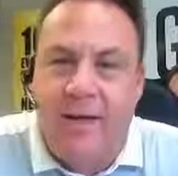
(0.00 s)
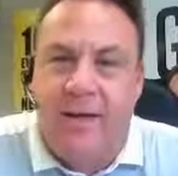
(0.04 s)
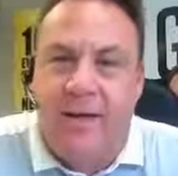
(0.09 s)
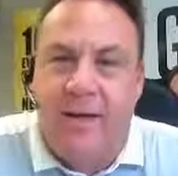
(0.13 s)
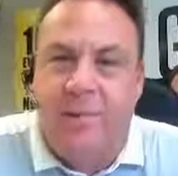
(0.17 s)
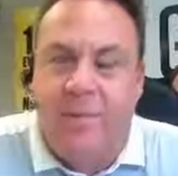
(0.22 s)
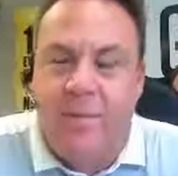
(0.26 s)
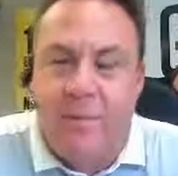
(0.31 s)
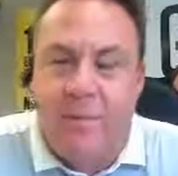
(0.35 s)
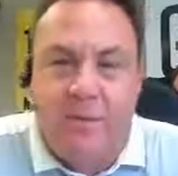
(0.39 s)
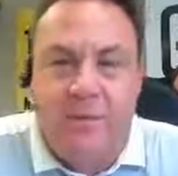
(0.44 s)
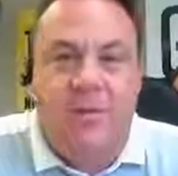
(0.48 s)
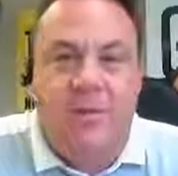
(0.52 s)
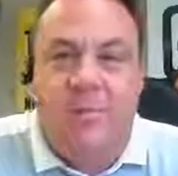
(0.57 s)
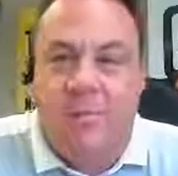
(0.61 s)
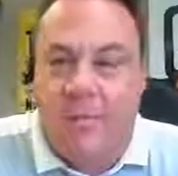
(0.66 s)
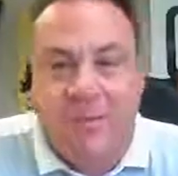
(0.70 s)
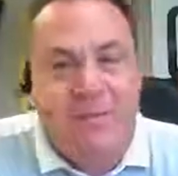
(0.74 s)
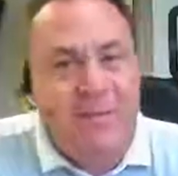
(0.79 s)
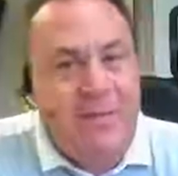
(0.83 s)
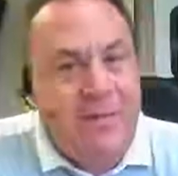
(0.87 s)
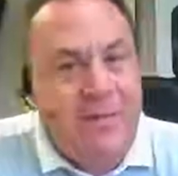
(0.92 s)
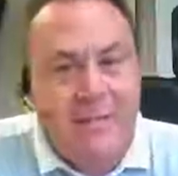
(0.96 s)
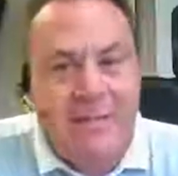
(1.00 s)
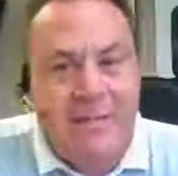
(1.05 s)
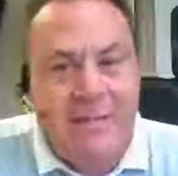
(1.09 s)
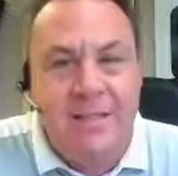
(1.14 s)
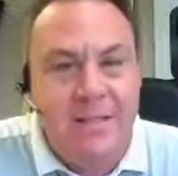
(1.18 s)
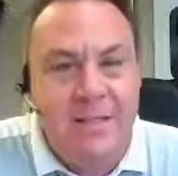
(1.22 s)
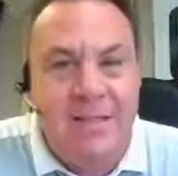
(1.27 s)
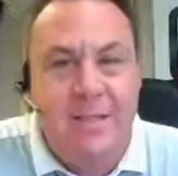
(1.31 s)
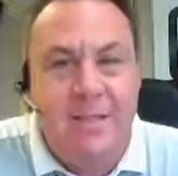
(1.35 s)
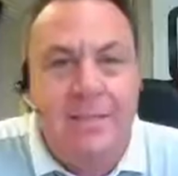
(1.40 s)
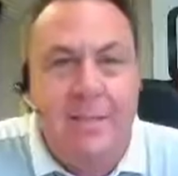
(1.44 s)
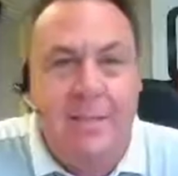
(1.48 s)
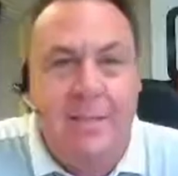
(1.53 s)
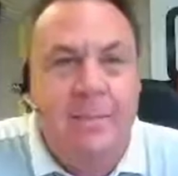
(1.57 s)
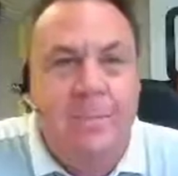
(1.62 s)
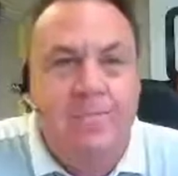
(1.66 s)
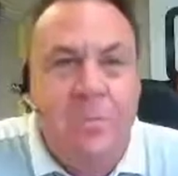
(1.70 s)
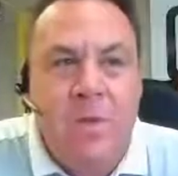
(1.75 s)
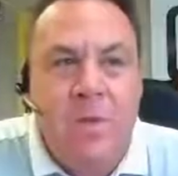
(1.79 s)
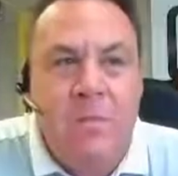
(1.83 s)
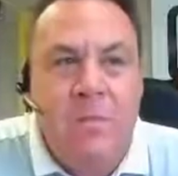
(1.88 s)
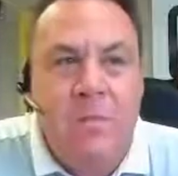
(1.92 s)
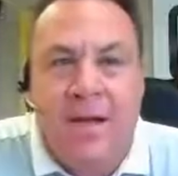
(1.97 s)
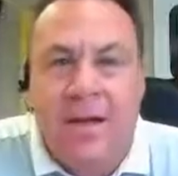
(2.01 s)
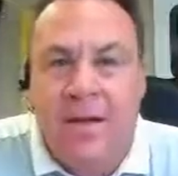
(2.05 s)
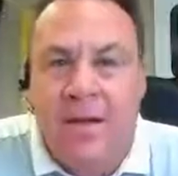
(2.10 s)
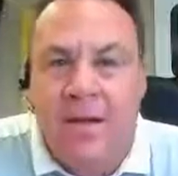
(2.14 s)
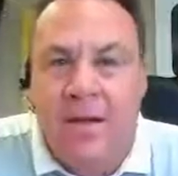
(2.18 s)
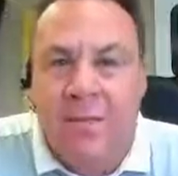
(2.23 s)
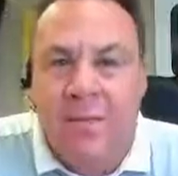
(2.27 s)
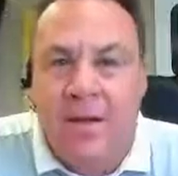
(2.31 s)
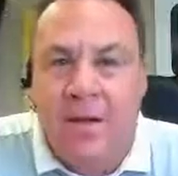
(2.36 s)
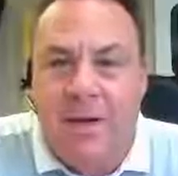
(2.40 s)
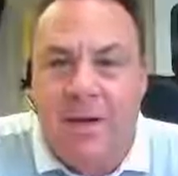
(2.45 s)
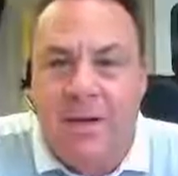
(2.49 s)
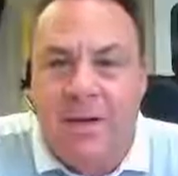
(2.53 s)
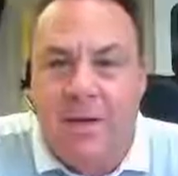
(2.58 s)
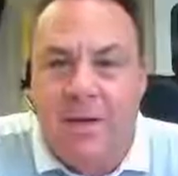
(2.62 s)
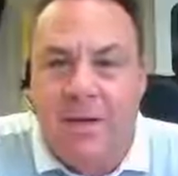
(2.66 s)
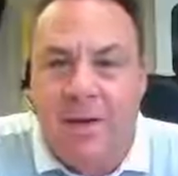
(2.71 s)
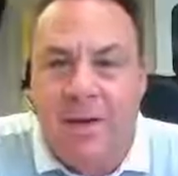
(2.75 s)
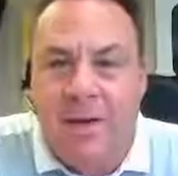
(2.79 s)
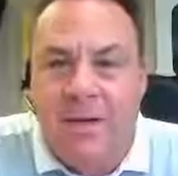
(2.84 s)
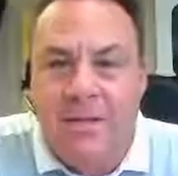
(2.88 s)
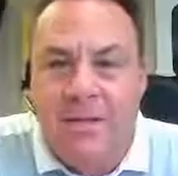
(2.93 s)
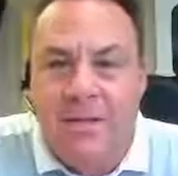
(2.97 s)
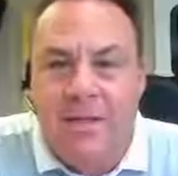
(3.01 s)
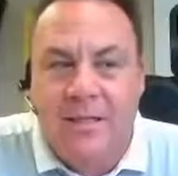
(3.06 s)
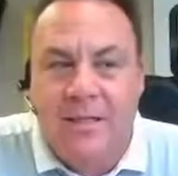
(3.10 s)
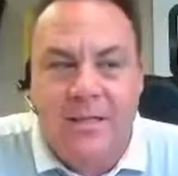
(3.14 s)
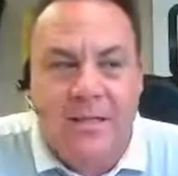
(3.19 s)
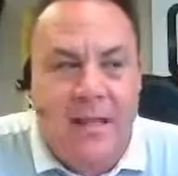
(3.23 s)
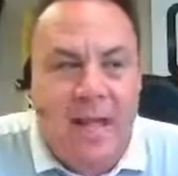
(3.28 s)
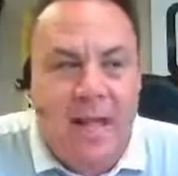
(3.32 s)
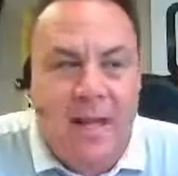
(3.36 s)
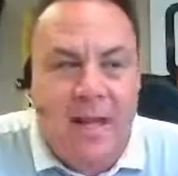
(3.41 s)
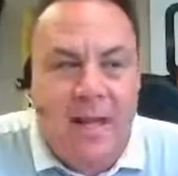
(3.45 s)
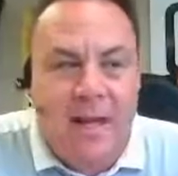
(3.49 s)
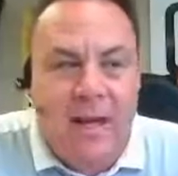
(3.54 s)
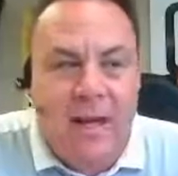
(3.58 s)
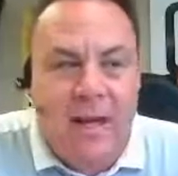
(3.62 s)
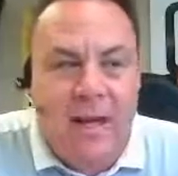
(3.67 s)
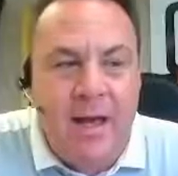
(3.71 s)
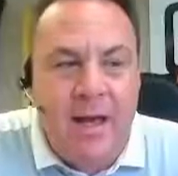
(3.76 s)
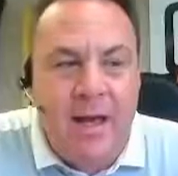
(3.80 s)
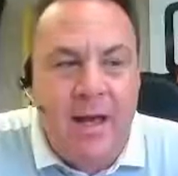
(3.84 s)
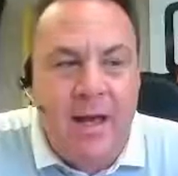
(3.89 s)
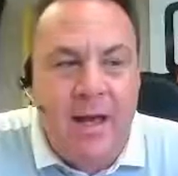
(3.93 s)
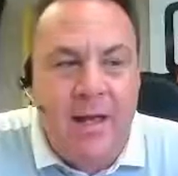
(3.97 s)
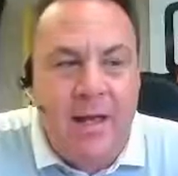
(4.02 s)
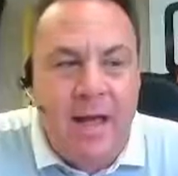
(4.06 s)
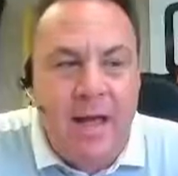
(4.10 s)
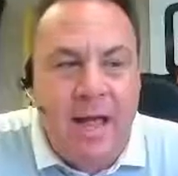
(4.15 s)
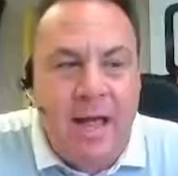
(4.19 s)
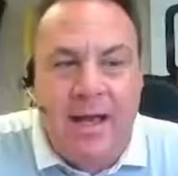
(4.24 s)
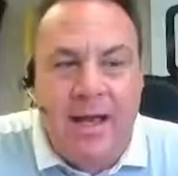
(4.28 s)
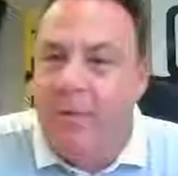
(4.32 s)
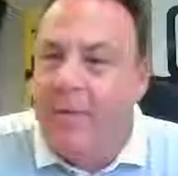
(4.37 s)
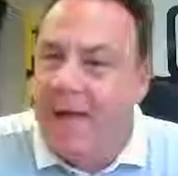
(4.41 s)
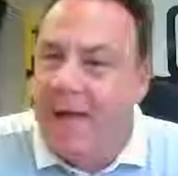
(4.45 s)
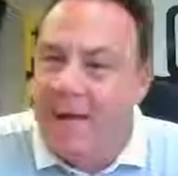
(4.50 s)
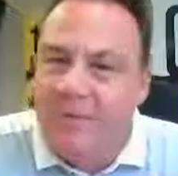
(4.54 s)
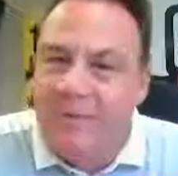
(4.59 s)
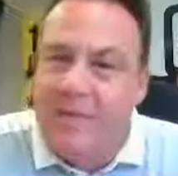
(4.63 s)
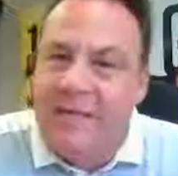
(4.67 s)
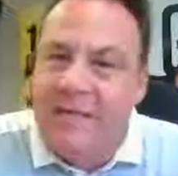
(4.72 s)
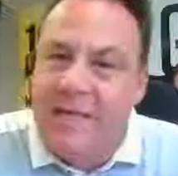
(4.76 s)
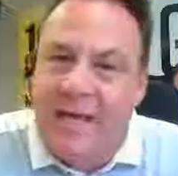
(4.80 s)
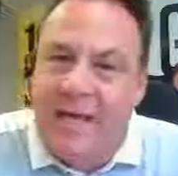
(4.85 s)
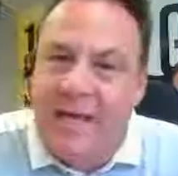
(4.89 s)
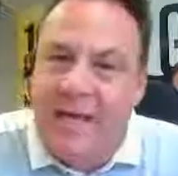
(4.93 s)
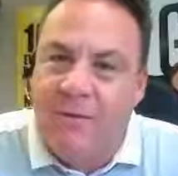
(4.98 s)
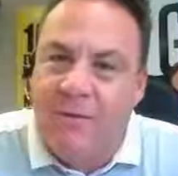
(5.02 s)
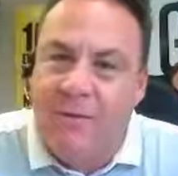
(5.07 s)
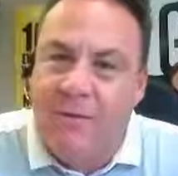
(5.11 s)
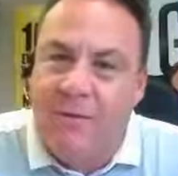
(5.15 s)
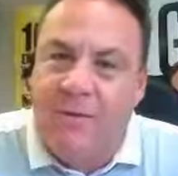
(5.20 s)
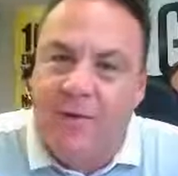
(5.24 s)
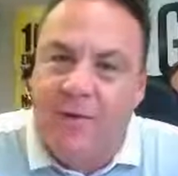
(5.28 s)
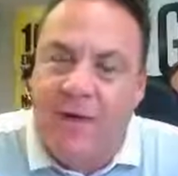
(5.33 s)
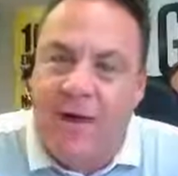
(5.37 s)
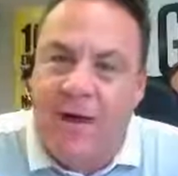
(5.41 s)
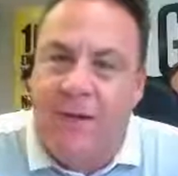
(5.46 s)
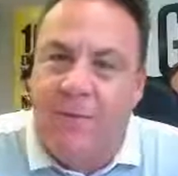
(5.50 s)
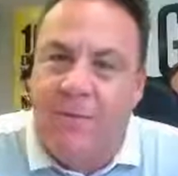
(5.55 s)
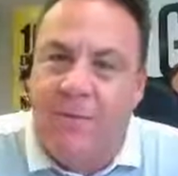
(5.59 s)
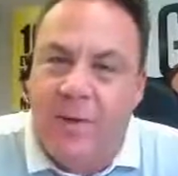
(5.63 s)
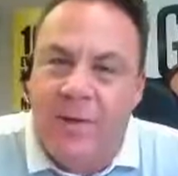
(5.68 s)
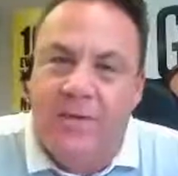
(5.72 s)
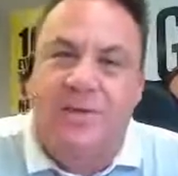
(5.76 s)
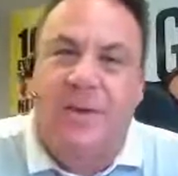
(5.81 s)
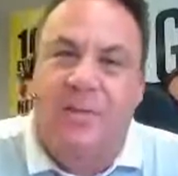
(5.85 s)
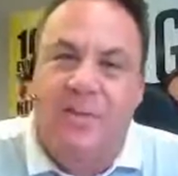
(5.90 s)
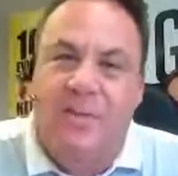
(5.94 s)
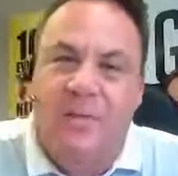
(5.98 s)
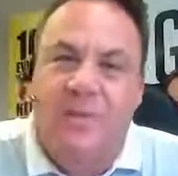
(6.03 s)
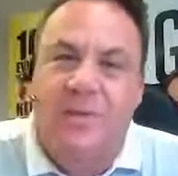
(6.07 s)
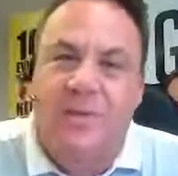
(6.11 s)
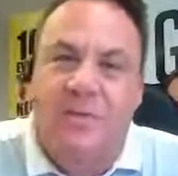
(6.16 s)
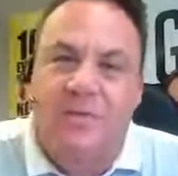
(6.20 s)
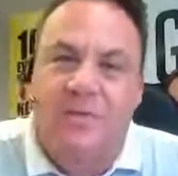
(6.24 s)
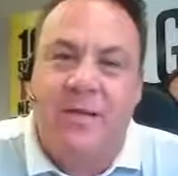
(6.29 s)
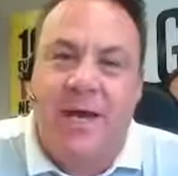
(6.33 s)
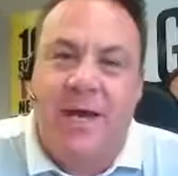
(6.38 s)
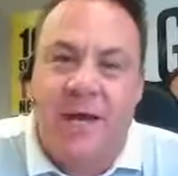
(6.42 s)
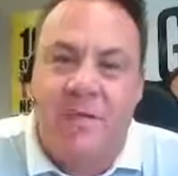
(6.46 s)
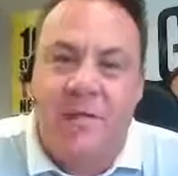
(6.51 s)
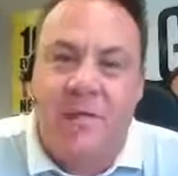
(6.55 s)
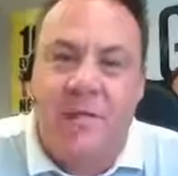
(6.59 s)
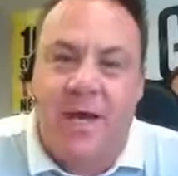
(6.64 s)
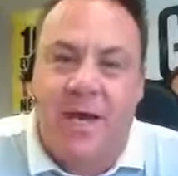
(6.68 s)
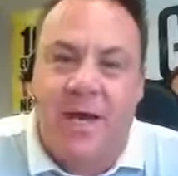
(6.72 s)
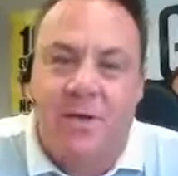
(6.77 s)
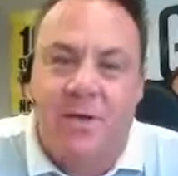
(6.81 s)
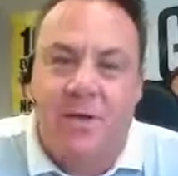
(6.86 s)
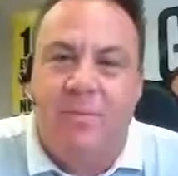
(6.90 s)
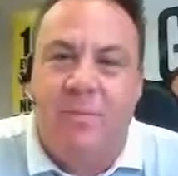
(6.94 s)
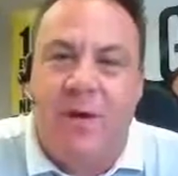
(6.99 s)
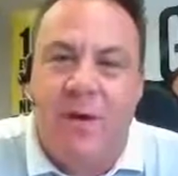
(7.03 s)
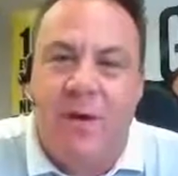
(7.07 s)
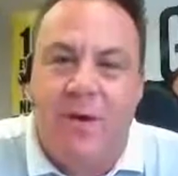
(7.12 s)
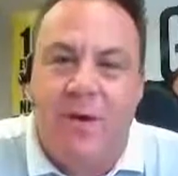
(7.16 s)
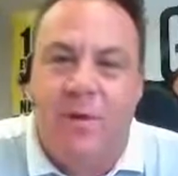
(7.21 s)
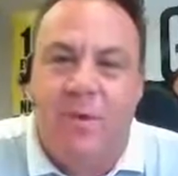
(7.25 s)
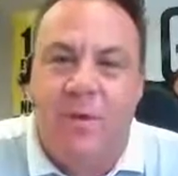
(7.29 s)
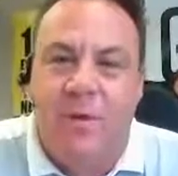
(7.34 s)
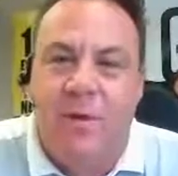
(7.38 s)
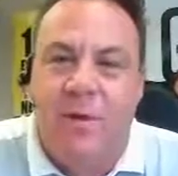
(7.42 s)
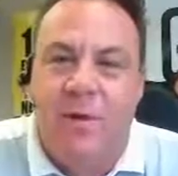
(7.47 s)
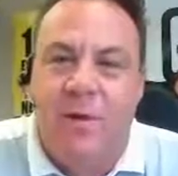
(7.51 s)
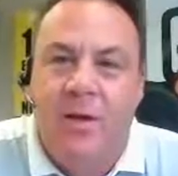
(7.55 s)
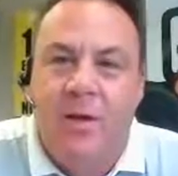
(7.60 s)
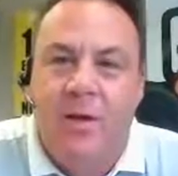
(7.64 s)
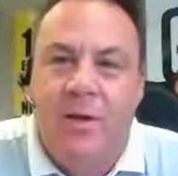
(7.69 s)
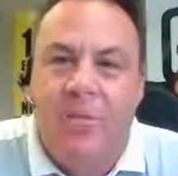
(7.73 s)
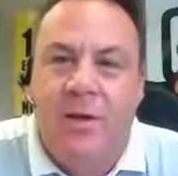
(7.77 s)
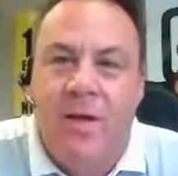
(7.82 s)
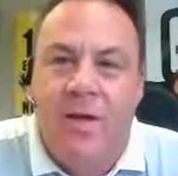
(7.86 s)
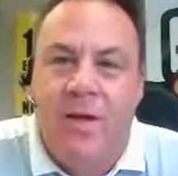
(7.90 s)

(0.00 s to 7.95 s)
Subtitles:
And I built a big business and made a lot of money in the process. And I would have to say I give her the credit because I was self-sabotaging my own